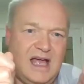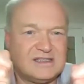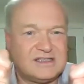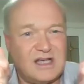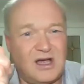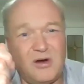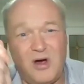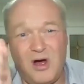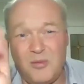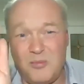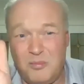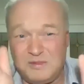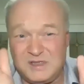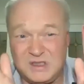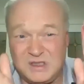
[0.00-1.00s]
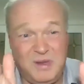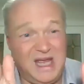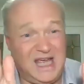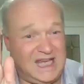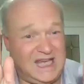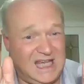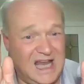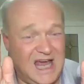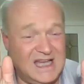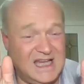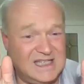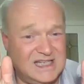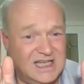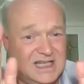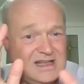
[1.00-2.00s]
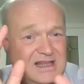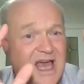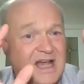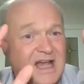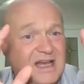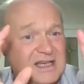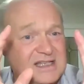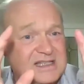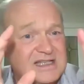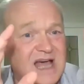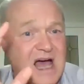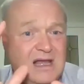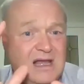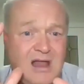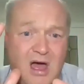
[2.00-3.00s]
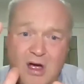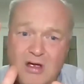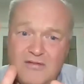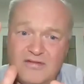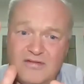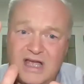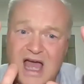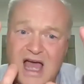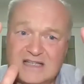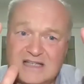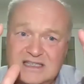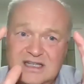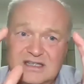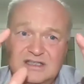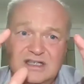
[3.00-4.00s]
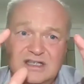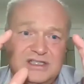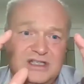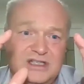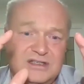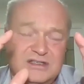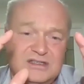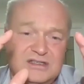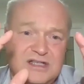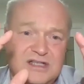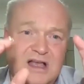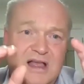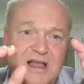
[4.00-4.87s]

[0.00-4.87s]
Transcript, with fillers: And so I'm speculating that in dull, overcast conditions,